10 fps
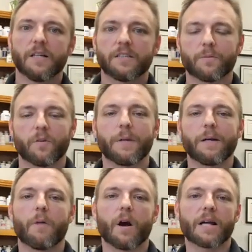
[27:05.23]
Some of them
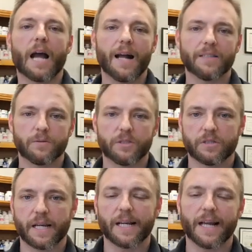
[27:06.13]
being mark-ons, which
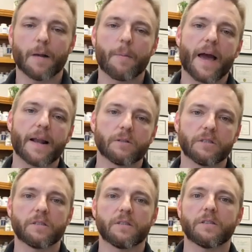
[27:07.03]
is like an
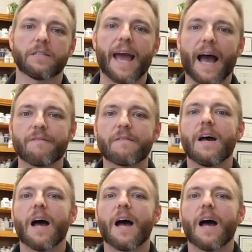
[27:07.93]
antibiotic-resistant staph.